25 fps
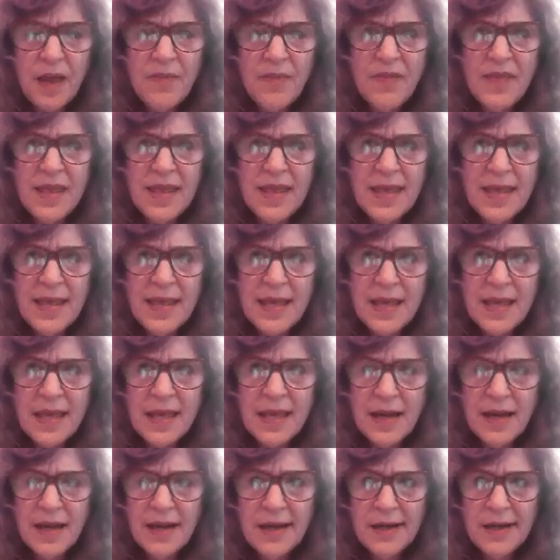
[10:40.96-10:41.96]

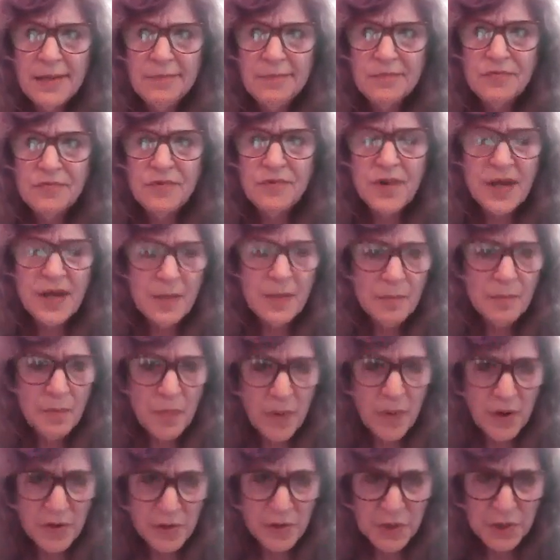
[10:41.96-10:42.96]
the
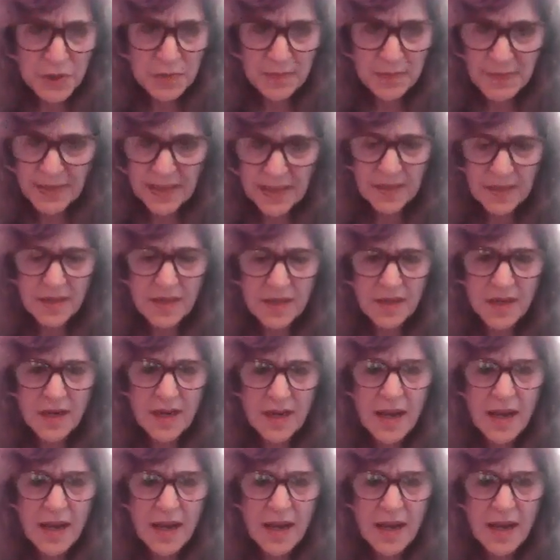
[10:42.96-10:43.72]
reimbursement